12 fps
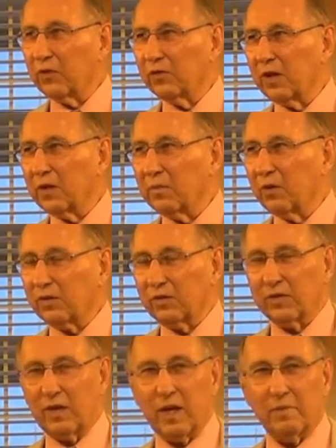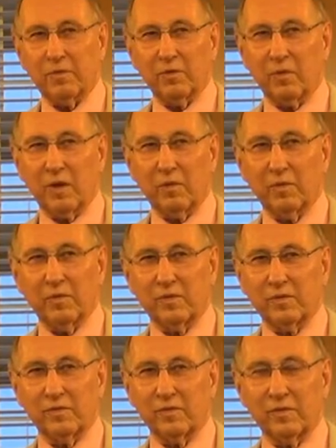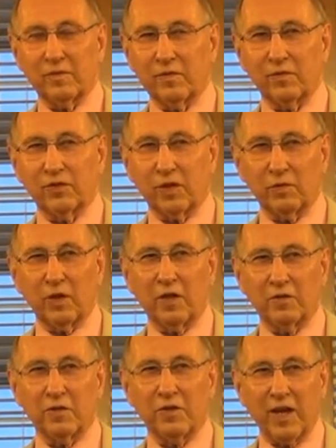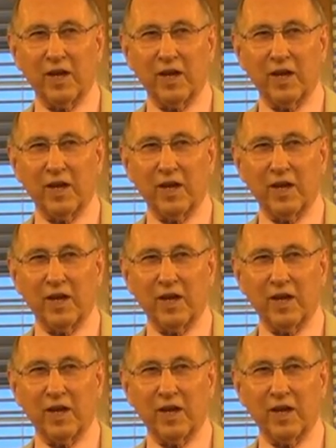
those other books had happened, several hundred